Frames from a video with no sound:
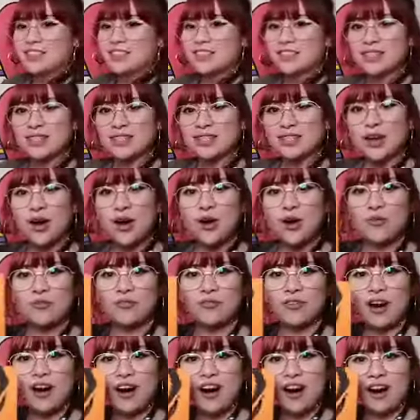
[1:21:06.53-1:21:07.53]
So
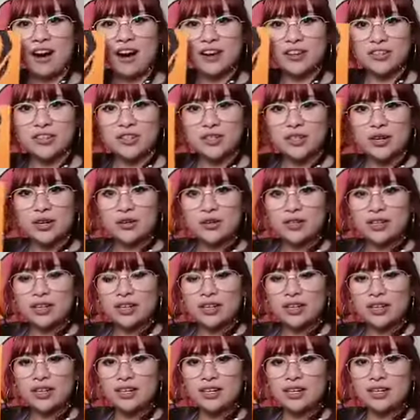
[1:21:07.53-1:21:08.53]
far so
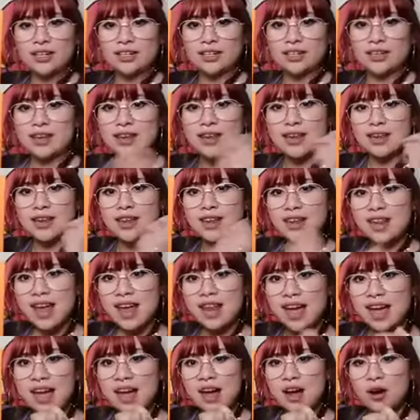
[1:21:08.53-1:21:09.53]
good.
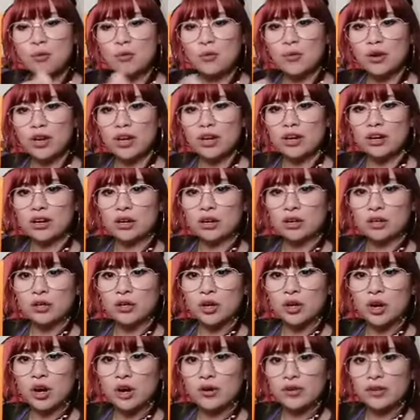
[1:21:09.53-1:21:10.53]
Now we are
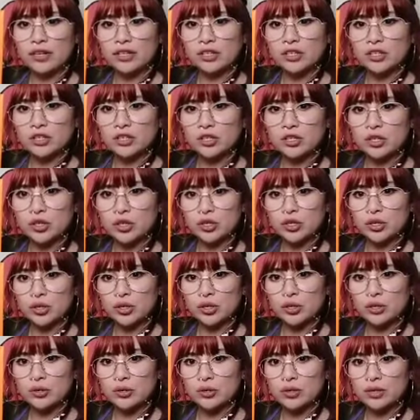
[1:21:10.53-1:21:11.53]
going to